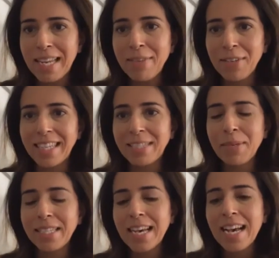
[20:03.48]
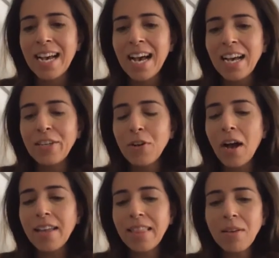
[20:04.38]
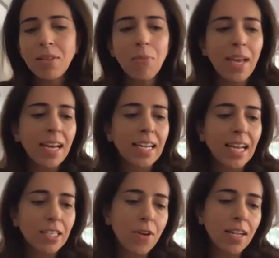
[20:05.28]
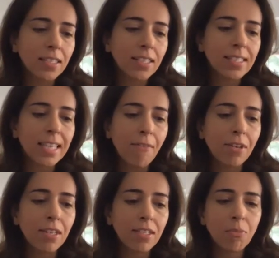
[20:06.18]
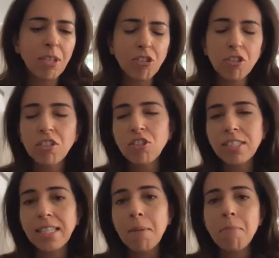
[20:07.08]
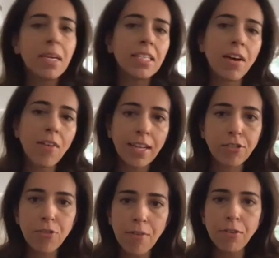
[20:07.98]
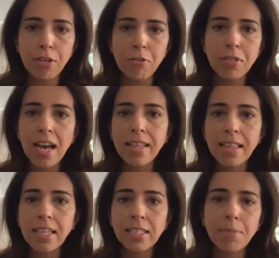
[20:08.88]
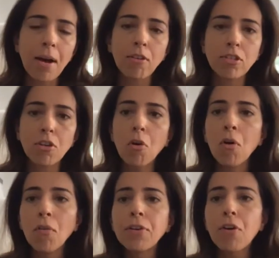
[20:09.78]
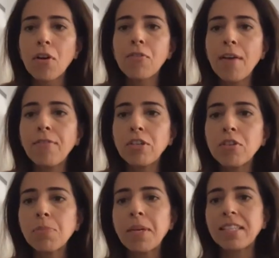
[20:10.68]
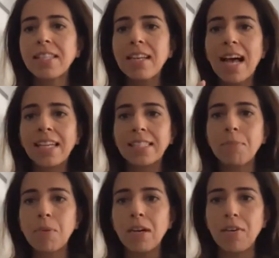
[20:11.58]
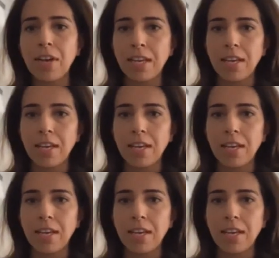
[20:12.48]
in it. But, I think the way I'd like to answer this, Kevin, is we shouldn't just say media rights revenues. I think it's about overall revenues because the lines are blurring.